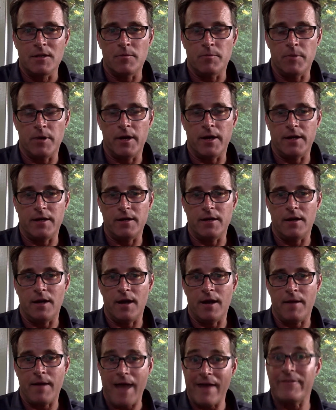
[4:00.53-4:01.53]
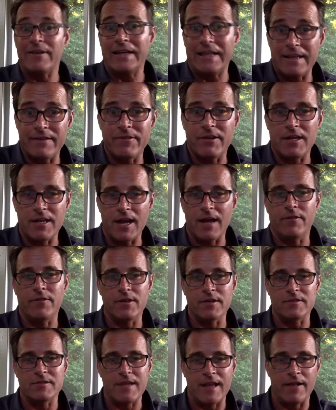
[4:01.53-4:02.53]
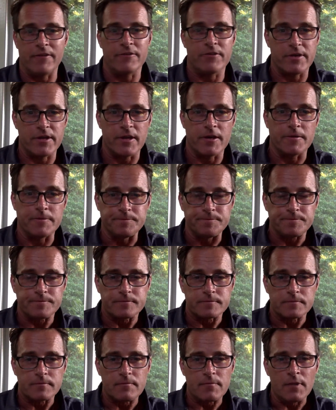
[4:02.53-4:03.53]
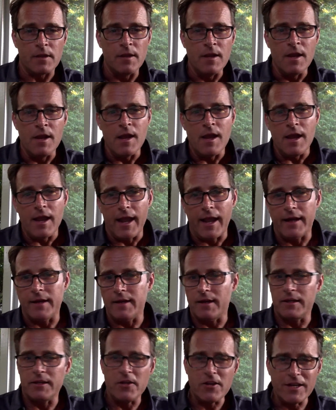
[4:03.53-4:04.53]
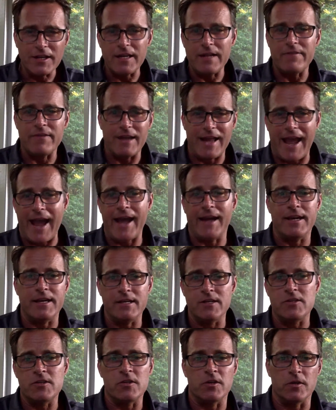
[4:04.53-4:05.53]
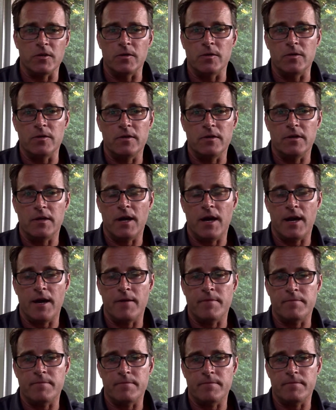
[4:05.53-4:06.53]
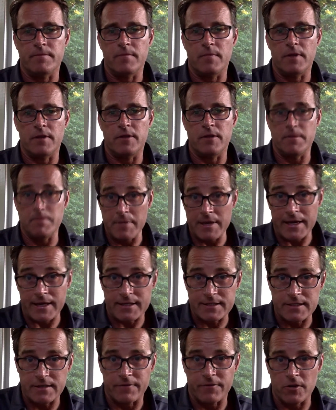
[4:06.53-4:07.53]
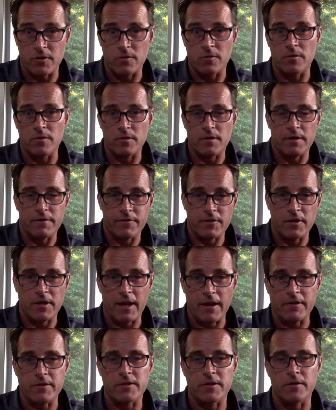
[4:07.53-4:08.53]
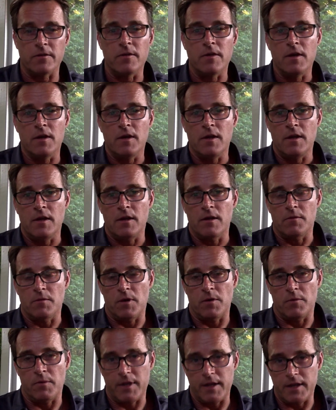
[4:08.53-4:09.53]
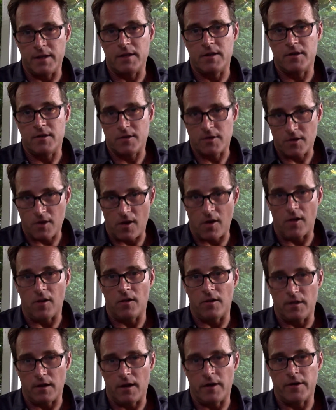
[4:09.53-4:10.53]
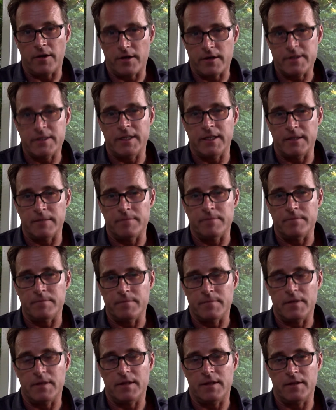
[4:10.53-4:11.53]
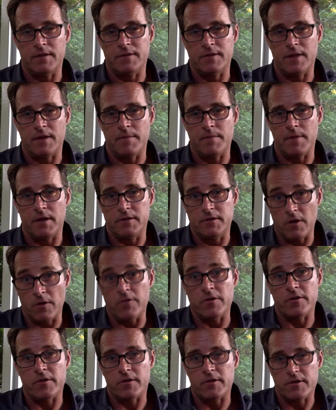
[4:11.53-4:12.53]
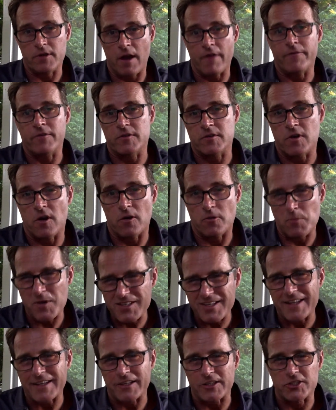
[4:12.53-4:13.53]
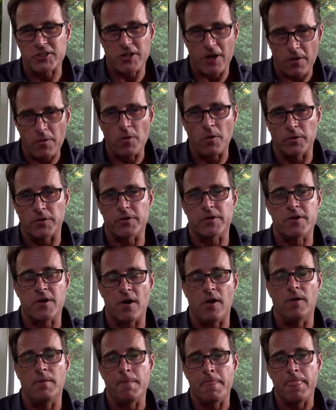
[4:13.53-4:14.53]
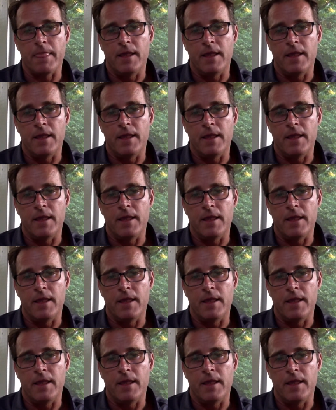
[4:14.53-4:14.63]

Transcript: but uh, haven't given yet this calendar year. And you can even add into um, the mix if you if you care to. What we call on our team is um, a donor conference call, much like a shareholder call.